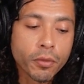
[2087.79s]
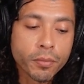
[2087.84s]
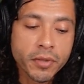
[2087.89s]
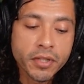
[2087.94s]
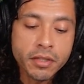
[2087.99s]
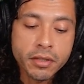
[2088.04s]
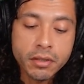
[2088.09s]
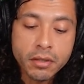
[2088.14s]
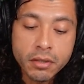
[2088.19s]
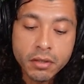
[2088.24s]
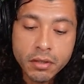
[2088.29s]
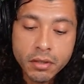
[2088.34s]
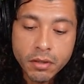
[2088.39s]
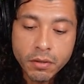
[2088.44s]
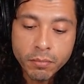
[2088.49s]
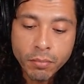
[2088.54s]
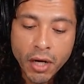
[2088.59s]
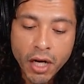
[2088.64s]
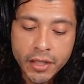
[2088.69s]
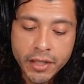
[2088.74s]
I hope this
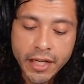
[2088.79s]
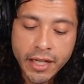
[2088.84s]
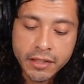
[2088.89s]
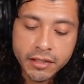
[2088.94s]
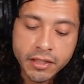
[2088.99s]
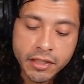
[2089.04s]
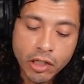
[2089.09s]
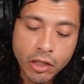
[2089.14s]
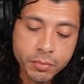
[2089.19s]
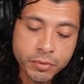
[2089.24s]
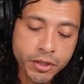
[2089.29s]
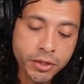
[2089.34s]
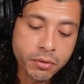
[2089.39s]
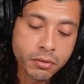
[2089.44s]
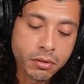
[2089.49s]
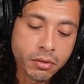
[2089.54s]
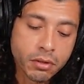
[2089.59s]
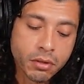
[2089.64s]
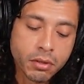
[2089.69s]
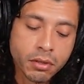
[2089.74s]
podcast has
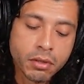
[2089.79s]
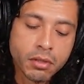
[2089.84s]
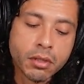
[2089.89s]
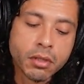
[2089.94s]
helped you.